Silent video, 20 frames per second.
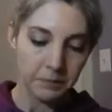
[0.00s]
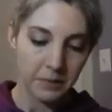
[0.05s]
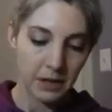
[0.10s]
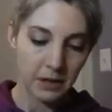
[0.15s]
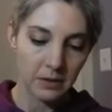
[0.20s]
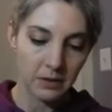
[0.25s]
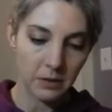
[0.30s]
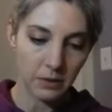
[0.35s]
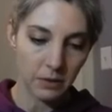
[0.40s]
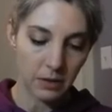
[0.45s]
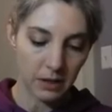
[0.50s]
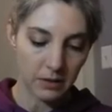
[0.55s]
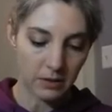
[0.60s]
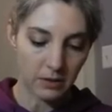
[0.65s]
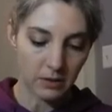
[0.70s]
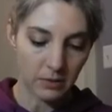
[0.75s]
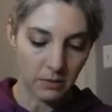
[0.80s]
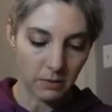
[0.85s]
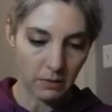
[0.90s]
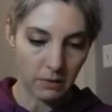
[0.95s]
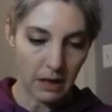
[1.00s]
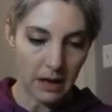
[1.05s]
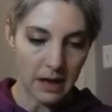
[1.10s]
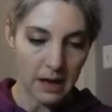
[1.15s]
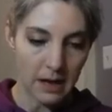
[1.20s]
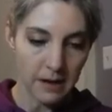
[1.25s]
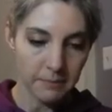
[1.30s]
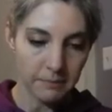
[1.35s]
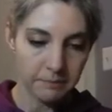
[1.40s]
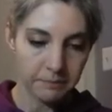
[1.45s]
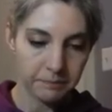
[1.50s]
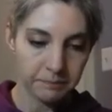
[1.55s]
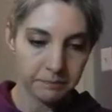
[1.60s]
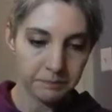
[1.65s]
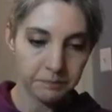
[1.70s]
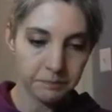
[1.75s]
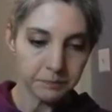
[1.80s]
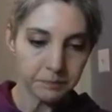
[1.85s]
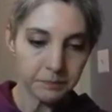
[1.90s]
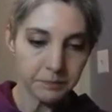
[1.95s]
So let's do that.
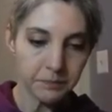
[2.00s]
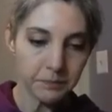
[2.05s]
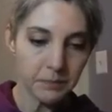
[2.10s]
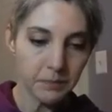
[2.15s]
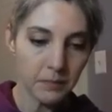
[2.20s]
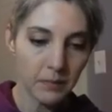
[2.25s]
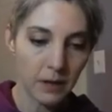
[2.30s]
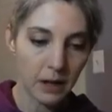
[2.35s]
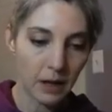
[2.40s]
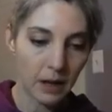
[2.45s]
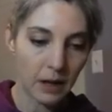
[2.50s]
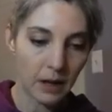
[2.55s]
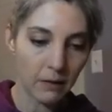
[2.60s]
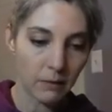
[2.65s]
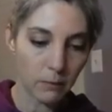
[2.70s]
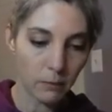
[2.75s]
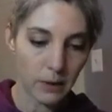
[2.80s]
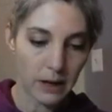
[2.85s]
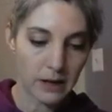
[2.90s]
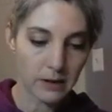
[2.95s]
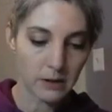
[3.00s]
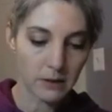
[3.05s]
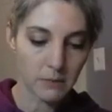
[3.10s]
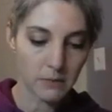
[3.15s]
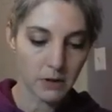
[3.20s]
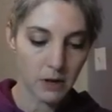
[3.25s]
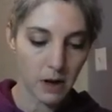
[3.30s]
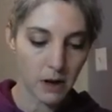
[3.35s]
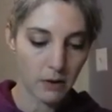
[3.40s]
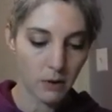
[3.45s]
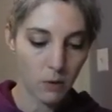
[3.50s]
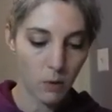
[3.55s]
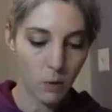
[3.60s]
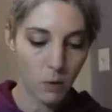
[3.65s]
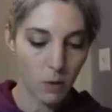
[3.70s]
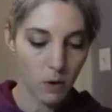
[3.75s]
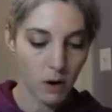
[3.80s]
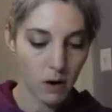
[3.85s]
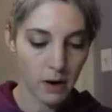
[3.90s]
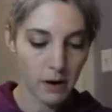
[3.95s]
I have
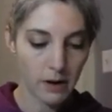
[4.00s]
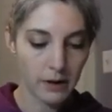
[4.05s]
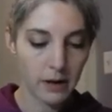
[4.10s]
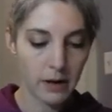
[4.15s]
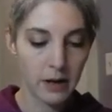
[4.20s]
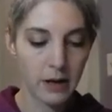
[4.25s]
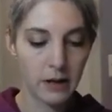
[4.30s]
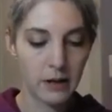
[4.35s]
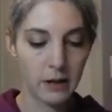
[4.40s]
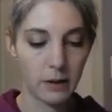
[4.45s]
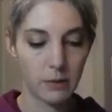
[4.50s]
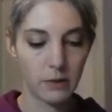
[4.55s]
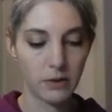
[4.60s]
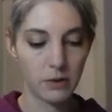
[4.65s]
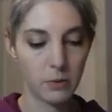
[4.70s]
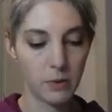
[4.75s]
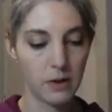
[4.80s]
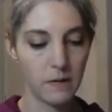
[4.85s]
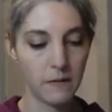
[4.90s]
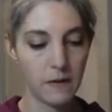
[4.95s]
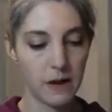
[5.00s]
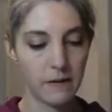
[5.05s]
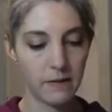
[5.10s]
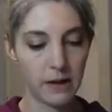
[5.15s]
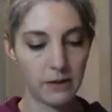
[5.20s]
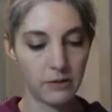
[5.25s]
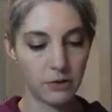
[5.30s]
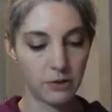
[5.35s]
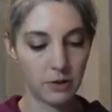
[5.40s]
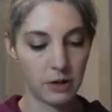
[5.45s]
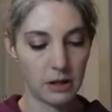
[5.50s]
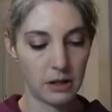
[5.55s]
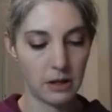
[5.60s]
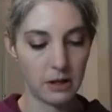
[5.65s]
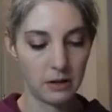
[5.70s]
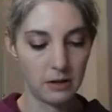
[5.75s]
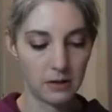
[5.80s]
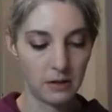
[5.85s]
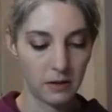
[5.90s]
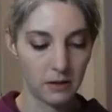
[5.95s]
random.org. There were 25
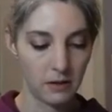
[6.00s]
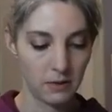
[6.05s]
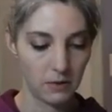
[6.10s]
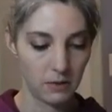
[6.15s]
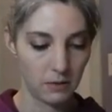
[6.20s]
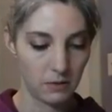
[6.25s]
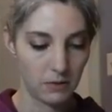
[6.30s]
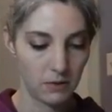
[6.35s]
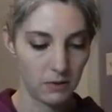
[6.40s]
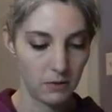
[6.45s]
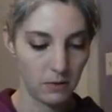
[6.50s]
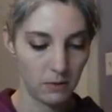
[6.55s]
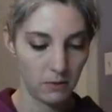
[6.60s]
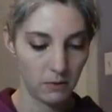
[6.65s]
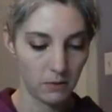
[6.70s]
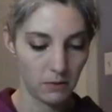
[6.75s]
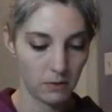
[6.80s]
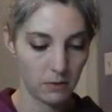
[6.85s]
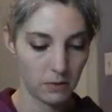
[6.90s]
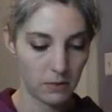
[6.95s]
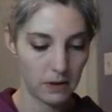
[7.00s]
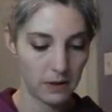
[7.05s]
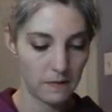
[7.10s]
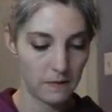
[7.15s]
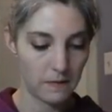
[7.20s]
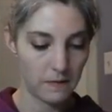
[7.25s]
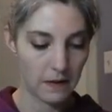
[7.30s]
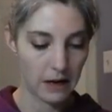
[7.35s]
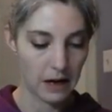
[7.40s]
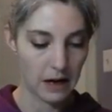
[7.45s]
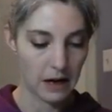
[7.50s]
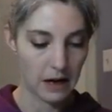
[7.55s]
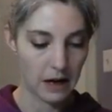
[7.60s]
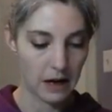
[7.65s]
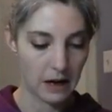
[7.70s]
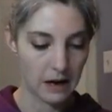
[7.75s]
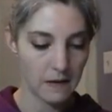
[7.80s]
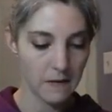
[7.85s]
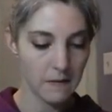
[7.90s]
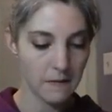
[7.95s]
entries, so 2 through
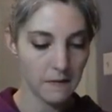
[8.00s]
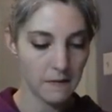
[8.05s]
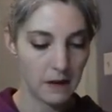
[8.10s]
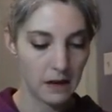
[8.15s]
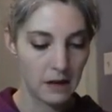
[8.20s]
25,